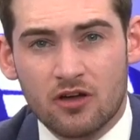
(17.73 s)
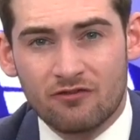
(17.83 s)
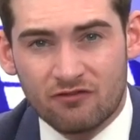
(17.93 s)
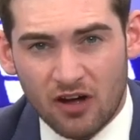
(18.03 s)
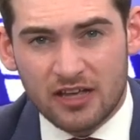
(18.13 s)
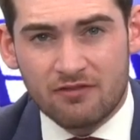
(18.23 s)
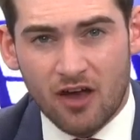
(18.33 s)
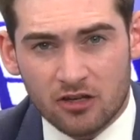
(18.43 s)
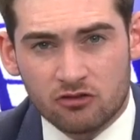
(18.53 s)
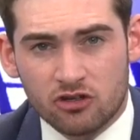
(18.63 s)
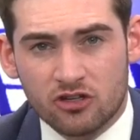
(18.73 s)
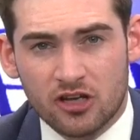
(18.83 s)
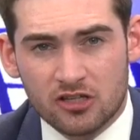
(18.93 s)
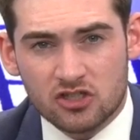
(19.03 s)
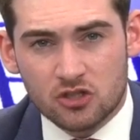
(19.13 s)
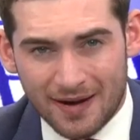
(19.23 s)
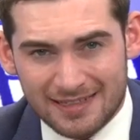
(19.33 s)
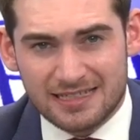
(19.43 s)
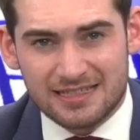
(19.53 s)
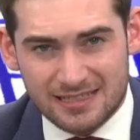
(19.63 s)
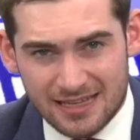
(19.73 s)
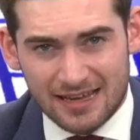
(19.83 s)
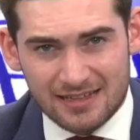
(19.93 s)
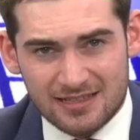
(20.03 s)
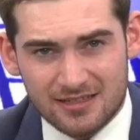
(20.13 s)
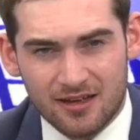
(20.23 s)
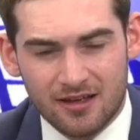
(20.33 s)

five hundred twenty-six.